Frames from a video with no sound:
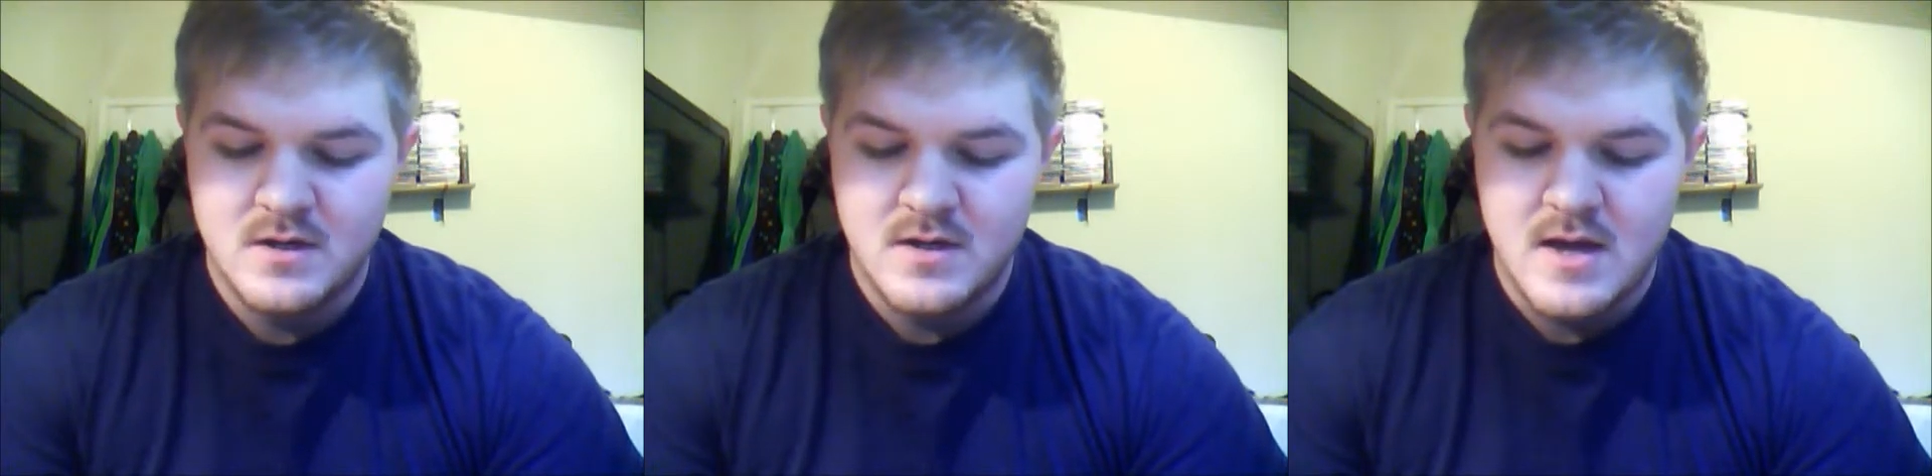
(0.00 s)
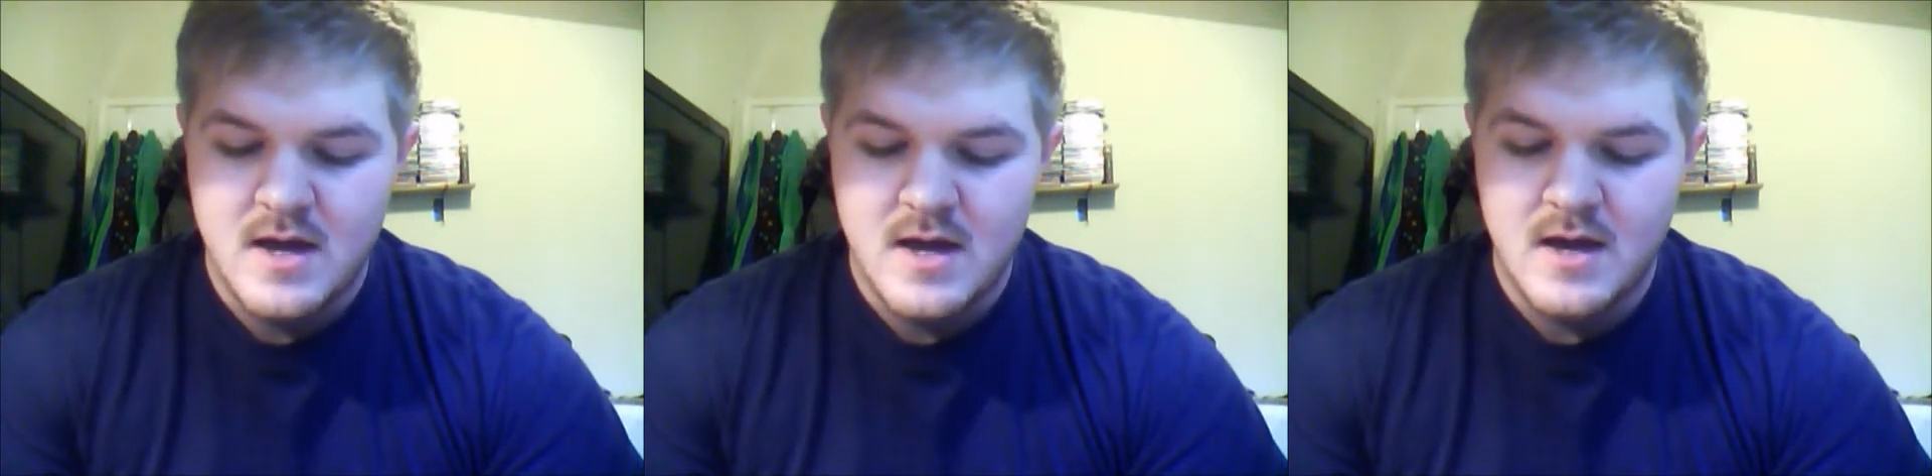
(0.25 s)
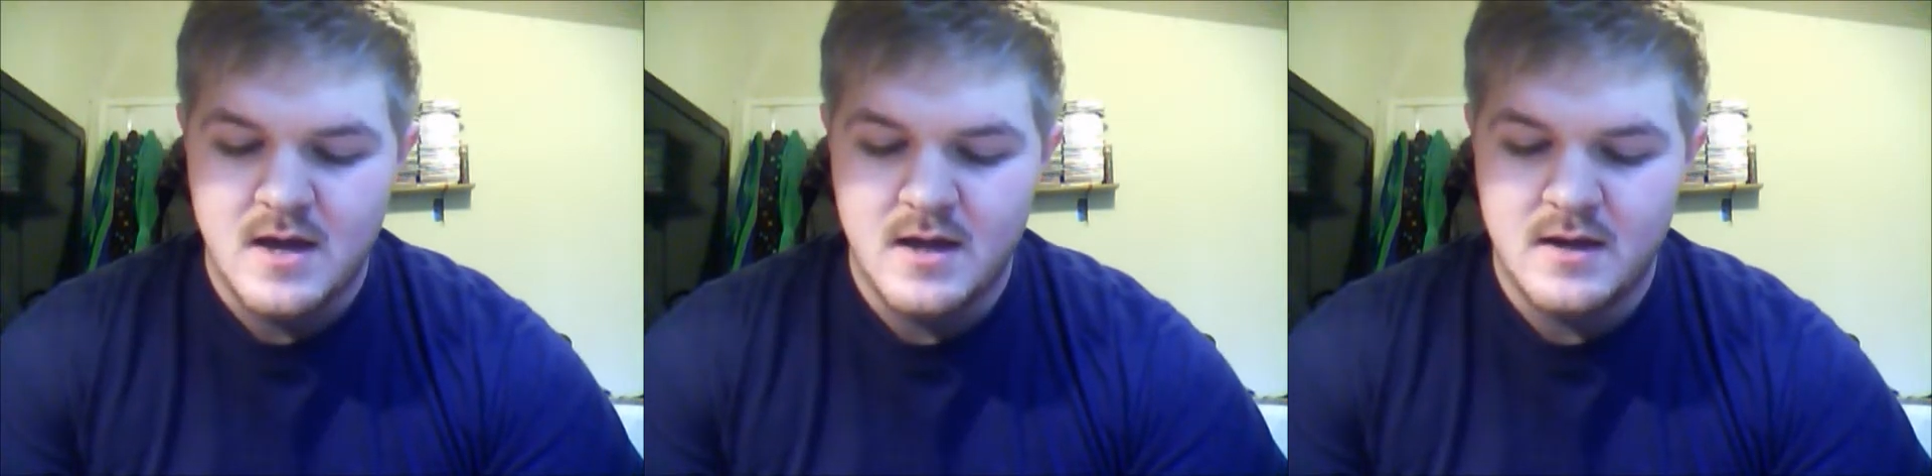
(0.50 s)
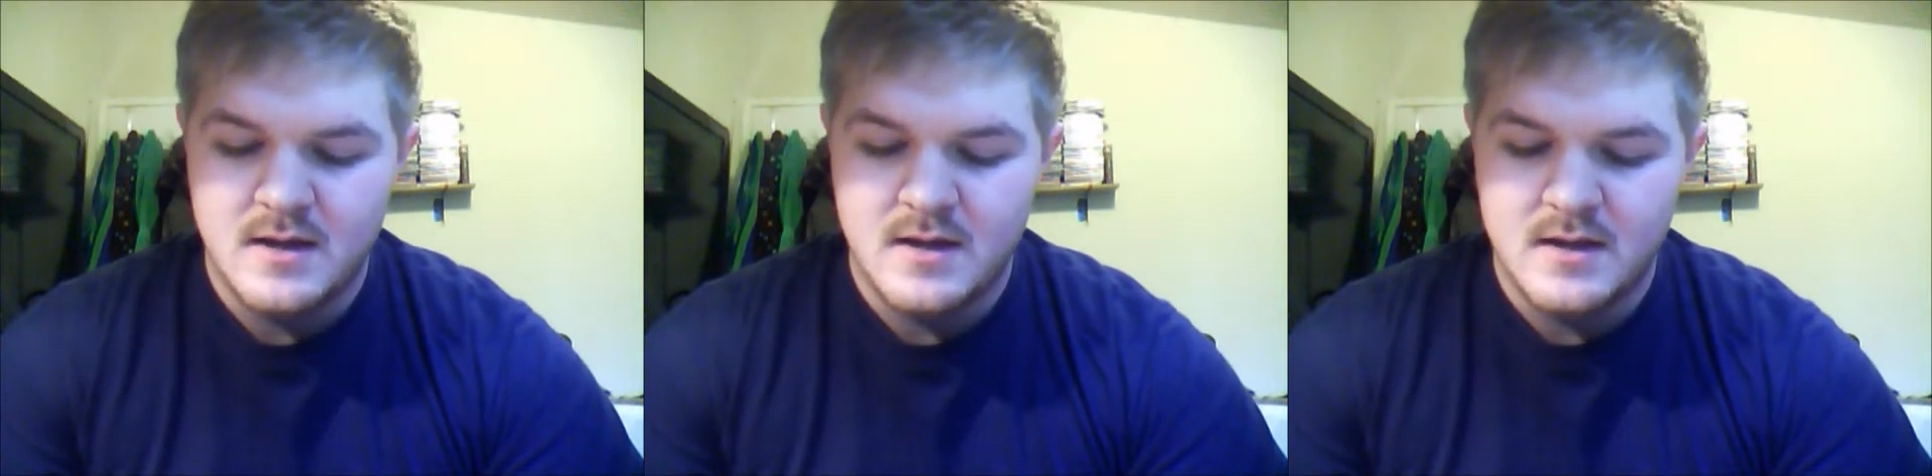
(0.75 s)

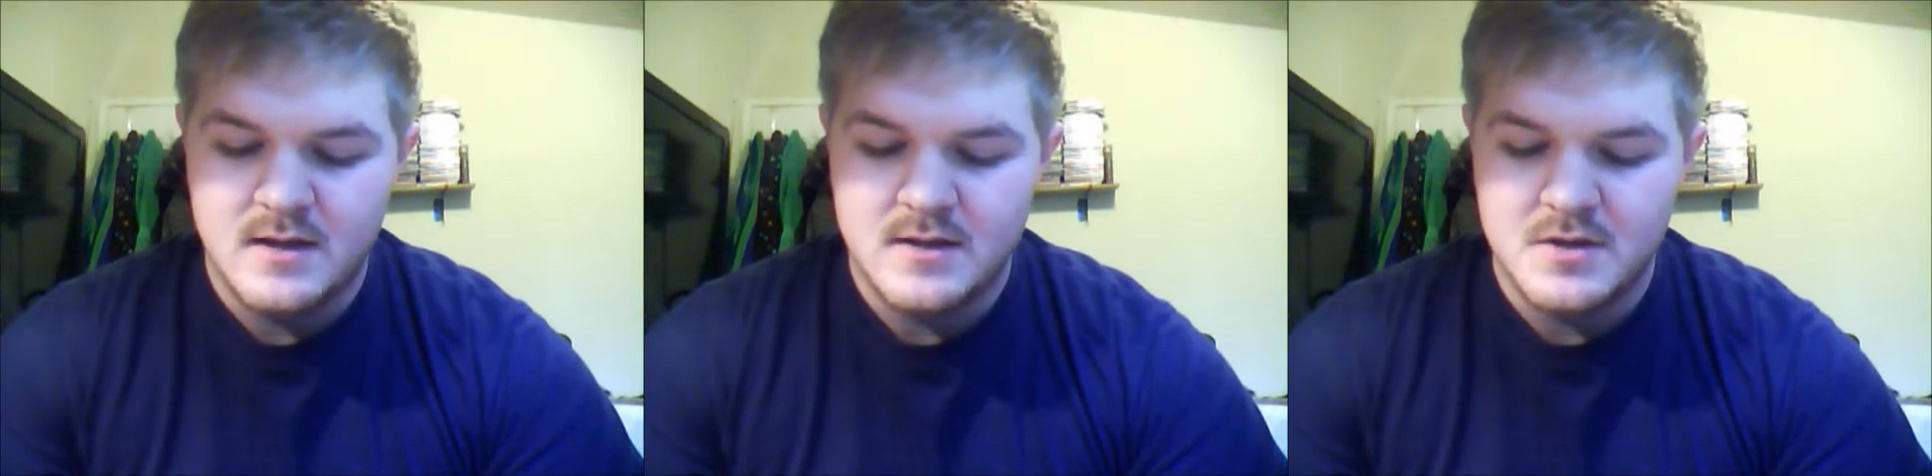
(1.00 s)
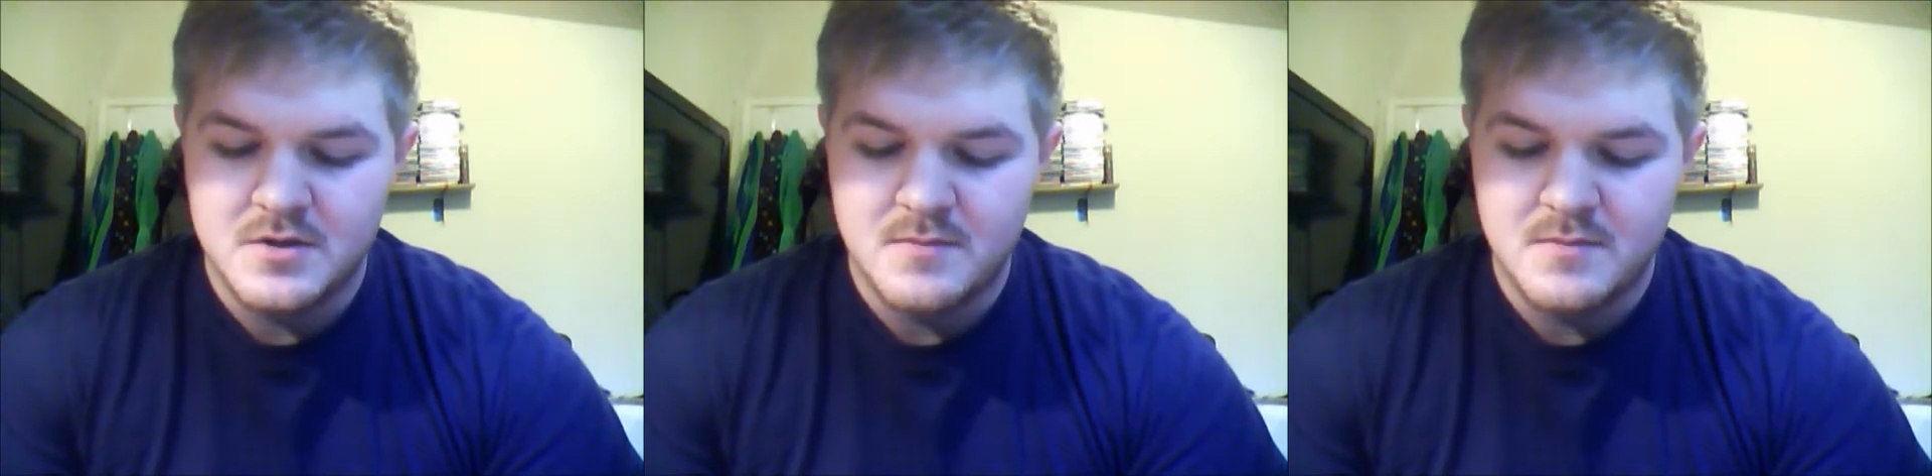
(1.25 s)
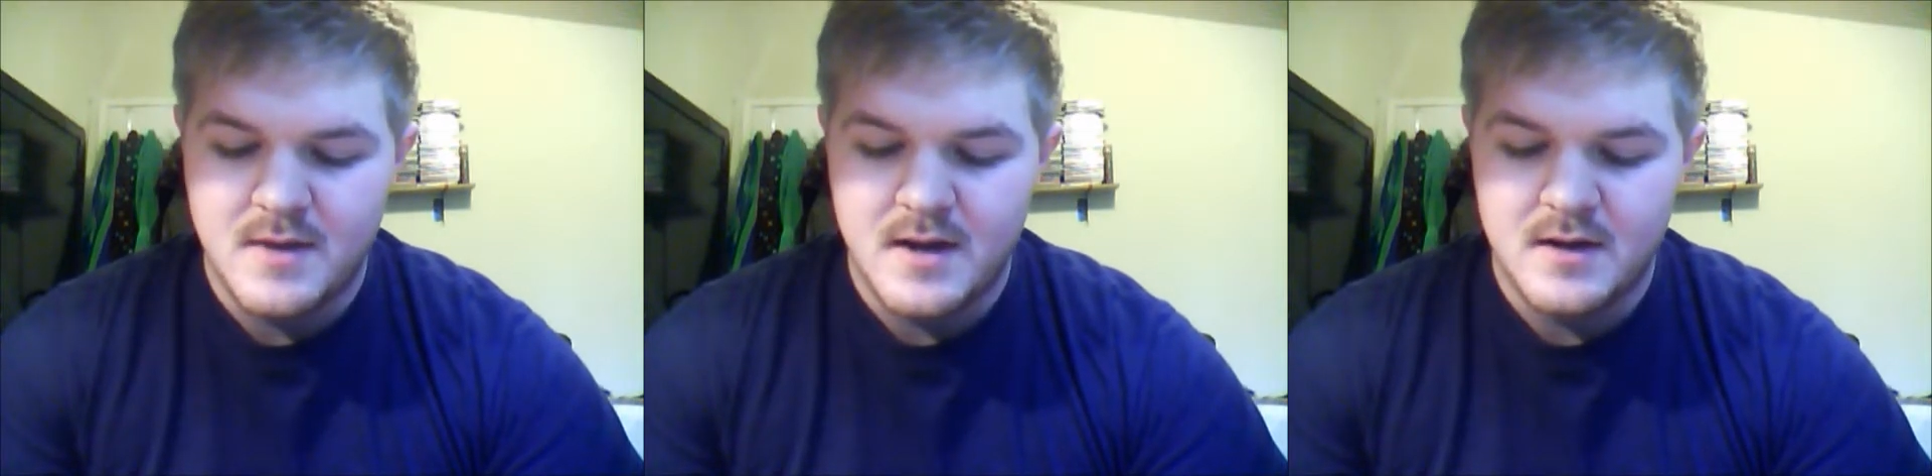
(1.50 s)
and it is made